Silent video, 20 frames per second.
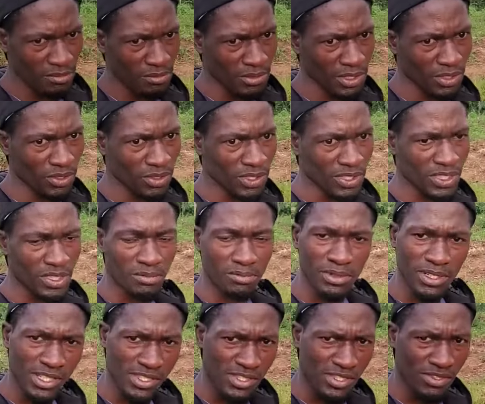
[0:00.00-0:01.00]
May God keep
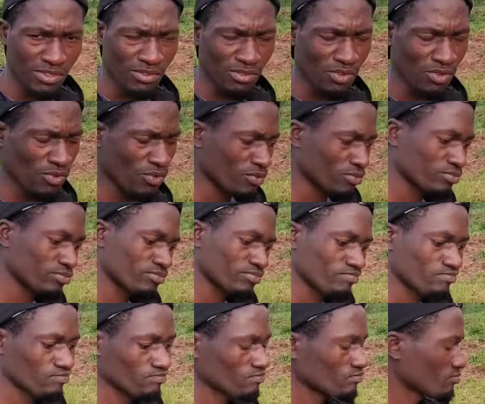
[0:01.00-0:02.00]
blessing you
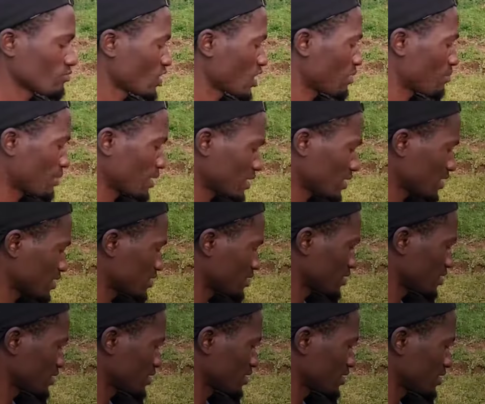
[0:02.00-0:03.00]

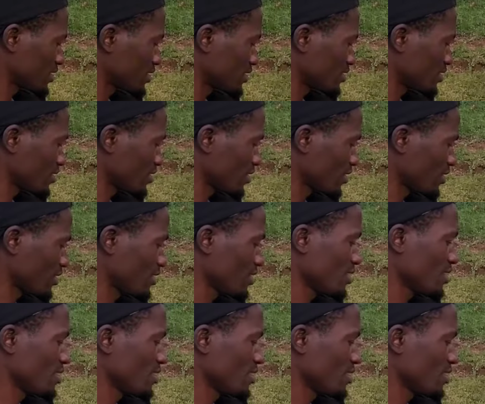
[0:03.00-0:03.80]
abundantly, you know.